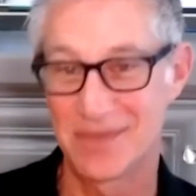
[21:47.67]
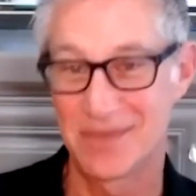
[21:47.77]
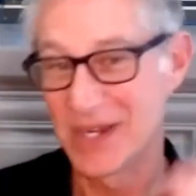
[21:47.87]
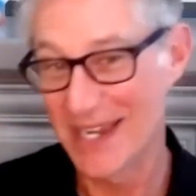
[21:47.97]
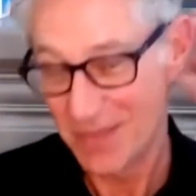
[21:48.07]

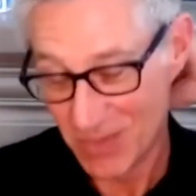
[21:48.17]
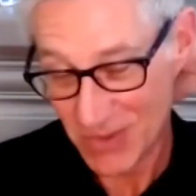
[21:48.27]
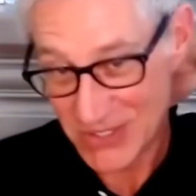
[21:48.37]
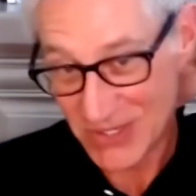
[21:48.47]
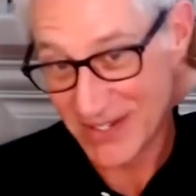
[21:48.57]

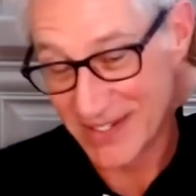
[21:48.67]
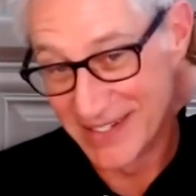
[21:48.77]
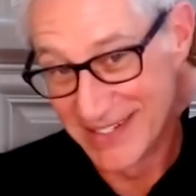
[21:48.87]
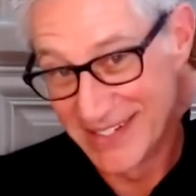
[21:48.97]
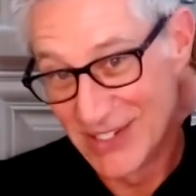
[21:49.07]
More certainly.
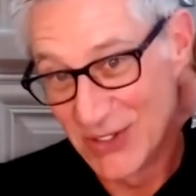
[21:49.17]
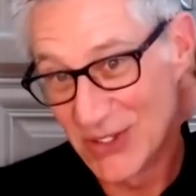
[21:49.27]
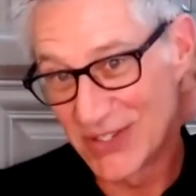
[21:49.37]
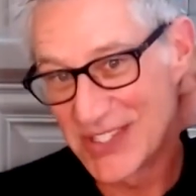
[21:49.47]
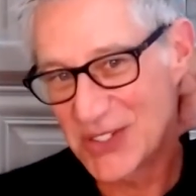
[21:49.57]

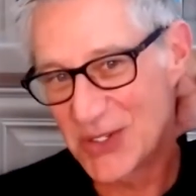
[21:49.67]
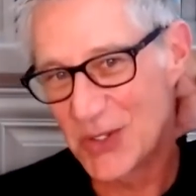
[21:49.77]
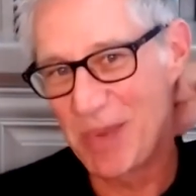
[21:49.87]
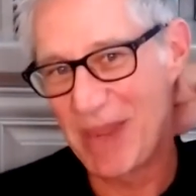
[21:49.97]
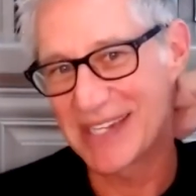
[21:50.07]
Look, this
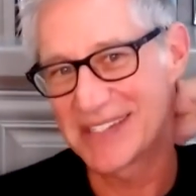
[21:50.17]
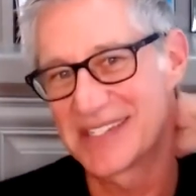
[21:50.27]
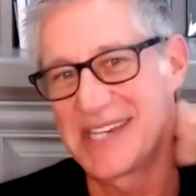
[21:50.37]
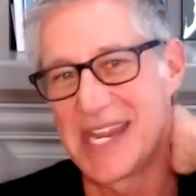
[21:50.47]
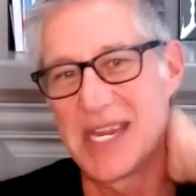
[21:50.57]
goes back to
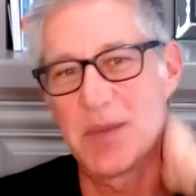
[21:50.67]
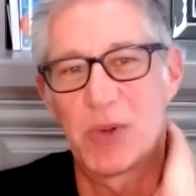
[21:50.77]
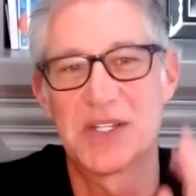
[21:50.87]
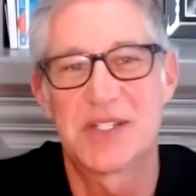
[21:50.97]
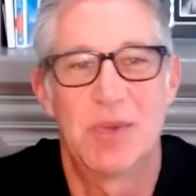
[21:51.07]
staying
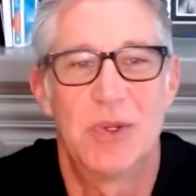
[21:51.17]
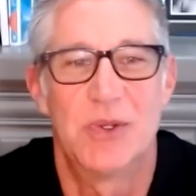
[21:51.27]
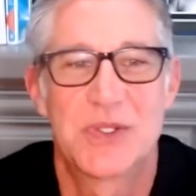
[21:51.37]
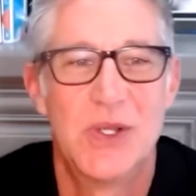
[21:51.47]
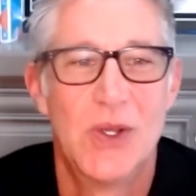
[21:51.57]

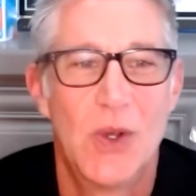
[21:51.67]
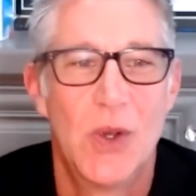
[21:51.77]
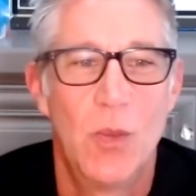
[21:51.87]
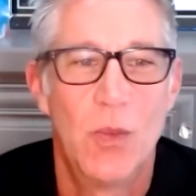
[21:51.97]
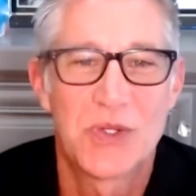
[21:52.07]
principles
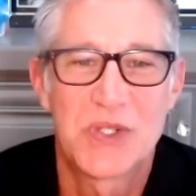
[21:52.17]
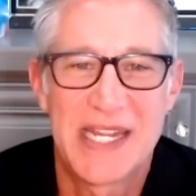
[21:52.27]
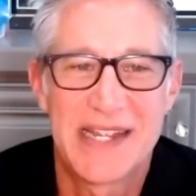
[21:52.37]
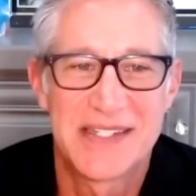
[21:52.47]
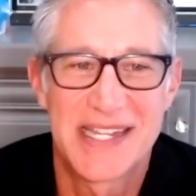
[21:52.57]
will
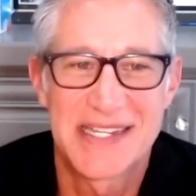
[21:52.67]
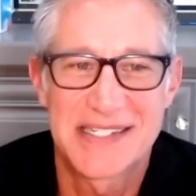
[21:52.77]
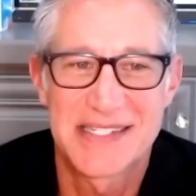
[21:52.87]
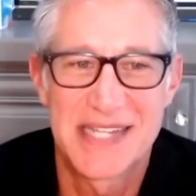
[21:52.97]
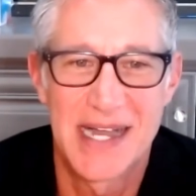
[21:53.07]
stand the
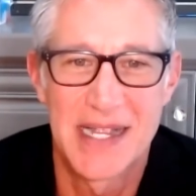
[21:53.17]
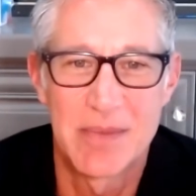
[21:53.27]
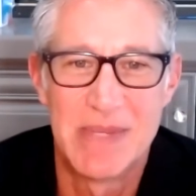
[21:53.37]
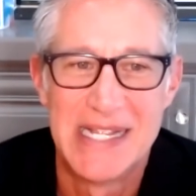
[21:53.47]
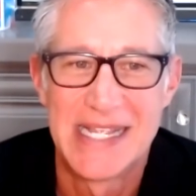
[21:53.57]
test of
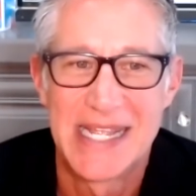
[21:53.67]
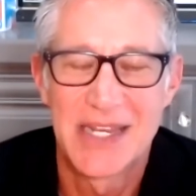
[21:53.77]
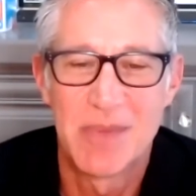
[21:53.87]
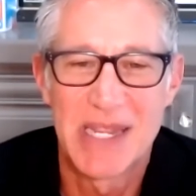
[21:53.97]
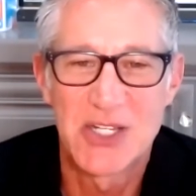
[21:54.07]
time,
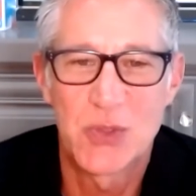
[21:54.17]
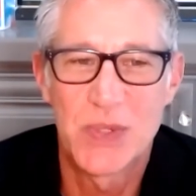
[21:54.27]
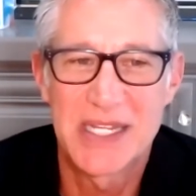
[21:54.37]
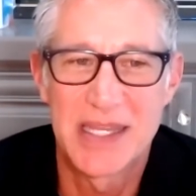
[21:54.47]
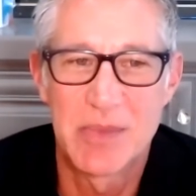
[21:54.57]
and you may
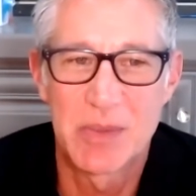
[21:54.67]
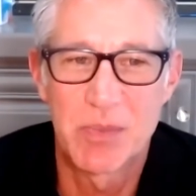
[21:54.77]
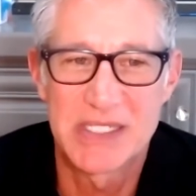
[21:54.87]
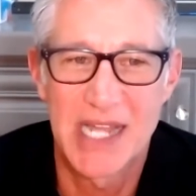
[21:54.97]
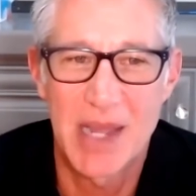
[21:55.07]
tweak them or
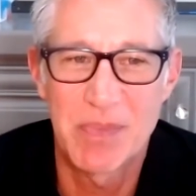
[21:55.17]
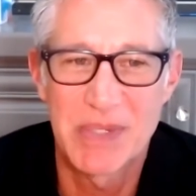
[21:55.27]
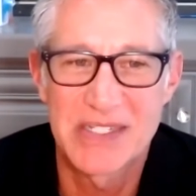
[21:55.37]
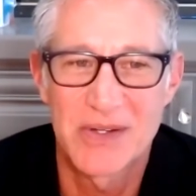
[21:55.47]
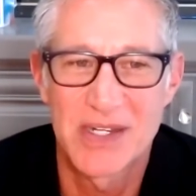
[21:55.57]
put
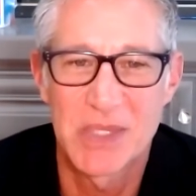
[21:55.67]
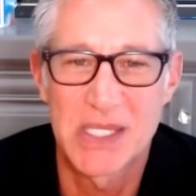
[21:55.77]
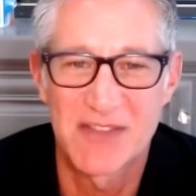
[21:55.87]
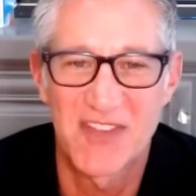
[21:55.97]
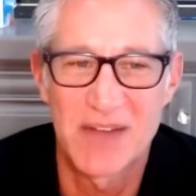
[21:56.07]
toppings on
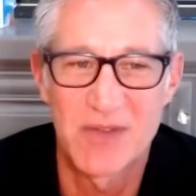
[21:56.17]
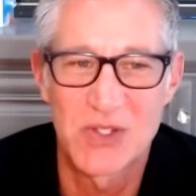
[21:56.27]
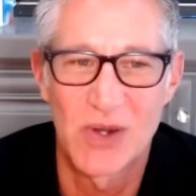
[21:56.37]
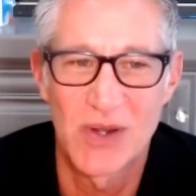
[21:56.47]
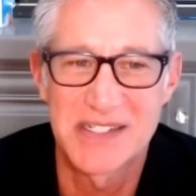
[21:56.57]
them. The
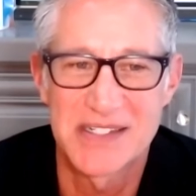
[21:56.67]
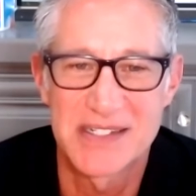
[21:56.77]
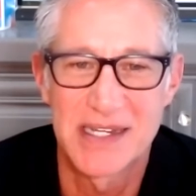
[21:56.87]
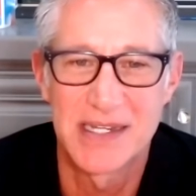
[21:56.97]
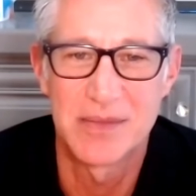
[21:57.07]
flavors are always the
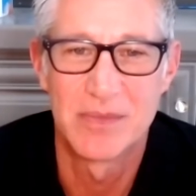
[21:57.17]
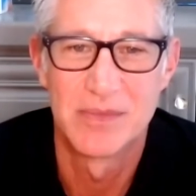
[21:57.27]
same.